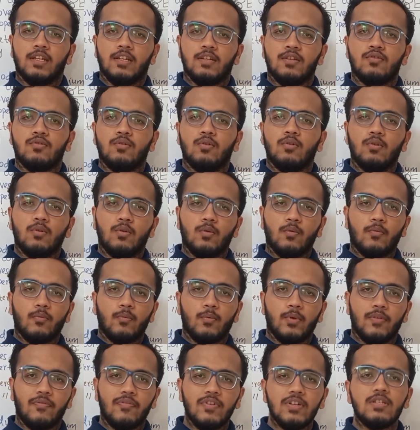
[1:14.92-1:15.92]
So
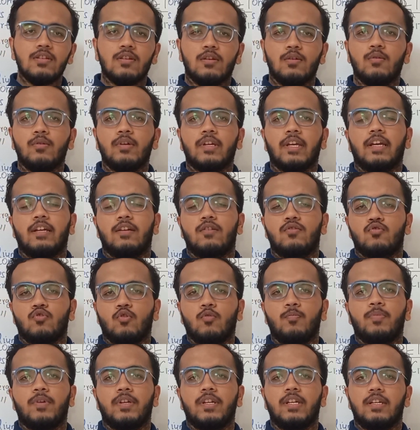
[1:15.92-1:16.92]
we first look at
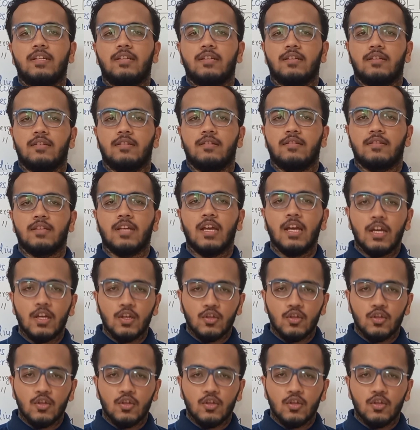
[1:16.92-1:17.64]
soapy detergents.